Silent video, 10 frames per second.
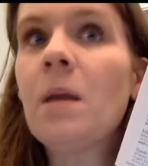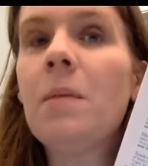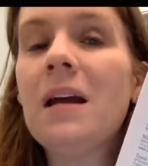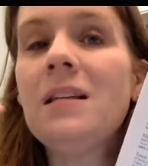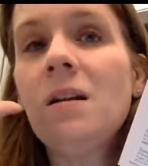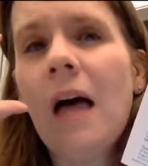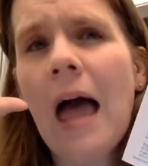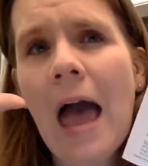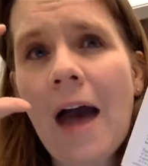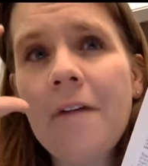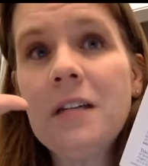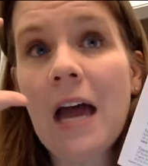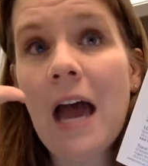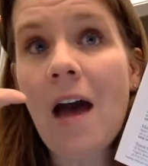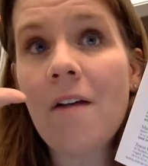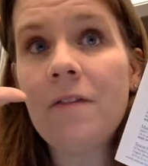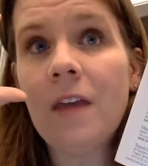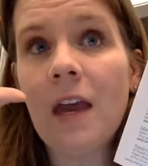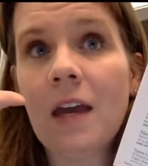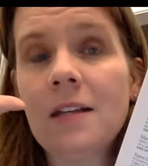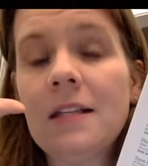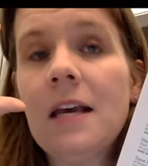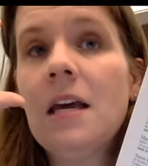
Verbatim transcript: but I still have to have things.